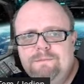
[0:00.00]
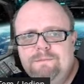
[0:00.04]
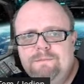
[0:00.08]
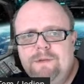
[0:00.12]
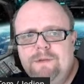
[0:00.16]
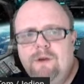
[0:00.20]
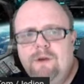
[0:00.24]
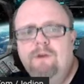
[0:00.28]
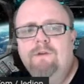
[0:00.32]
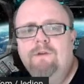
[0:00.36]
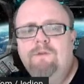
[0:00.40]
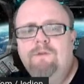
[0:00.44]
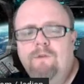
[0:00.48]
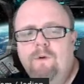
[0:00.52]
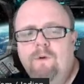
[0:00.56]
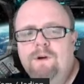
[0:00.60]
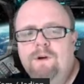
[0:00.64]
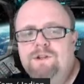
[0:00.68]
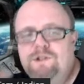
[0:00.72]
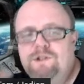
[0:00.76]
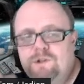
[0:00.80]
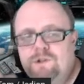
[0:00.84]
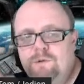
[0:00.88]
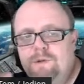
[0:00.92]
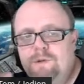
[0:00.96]
Hero
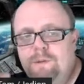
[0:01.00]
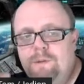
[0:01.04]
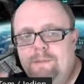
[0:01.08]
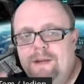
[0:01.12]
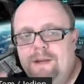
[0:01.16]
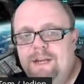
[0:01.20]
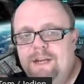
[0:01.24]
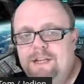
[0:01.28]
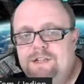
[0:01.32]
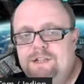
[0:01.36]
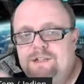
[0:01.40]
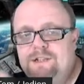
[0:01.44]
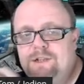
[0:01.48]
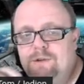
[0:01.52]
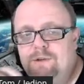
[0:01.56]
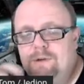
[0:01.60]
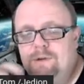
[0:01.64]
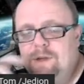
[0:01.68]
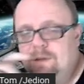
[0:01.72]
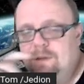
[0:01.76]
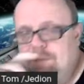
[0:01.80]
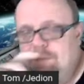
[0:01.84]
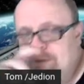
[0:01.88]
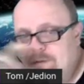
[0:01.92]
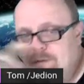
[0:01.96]
Forge, doing the minis. You
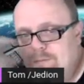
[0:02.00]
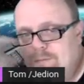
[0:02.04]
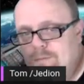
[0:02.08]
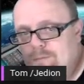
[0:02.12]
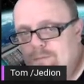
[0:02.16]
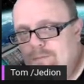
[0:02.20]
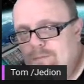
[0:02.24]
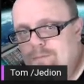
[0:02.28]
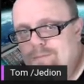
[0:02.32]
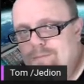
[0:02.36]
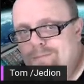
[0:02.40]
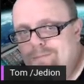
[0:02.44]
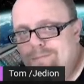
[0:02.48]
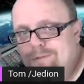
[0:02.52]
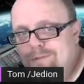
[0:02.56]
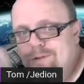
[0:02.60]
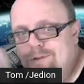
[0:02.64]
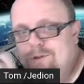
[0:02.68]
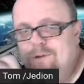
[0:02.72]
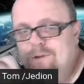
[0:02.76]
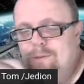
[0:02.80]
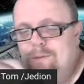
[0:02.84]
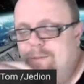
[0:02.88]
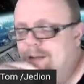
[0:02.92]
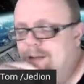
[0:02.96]
can
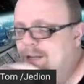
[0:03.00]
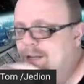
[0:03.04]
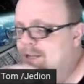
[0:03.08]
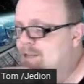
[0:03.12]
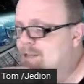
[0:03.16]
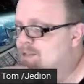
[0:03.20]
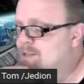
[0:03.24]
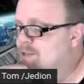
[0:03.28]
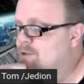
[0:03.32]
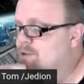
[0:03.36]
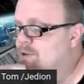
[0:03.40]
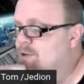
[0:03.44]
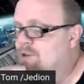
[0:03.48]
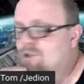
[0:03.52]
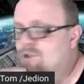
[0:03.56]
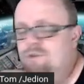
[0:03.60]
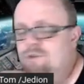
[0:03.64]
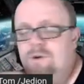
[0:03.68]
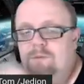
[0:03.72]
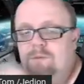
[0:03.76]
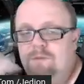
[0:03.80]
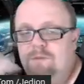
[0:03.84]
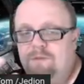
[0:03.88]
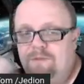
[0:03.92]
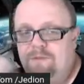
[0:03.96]
do the minis. You can do
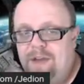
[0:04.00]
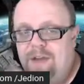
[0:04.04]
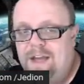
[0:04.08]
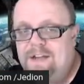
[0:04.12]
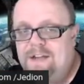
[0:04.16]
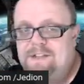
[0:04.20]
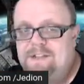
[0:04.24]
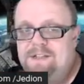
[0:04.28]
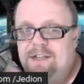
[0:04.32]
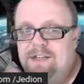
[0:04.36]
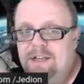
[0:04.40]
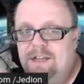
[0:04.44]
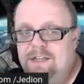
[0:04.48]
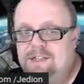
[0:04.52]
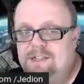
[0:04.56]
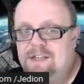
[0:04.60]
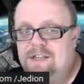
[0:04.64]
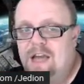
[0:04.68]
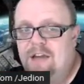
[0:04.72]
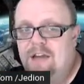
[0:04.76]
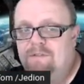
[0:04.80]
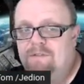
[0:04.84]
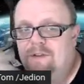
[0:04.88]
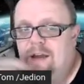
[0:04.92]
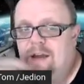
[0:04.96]
them with fantasy and
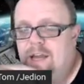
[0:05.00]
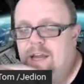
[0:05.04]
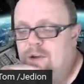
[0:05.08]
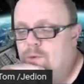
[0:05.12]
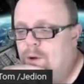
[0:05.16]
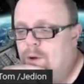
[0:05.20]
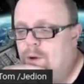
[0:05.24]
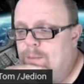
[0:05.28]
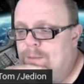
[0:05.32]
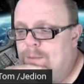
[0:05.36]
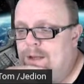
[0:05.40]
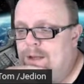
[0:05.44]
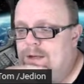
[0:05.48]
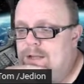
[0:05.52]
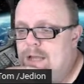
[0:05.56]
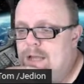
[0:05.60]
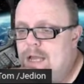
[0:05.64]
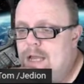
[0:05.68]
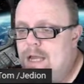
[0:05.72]
sci-fi equipment.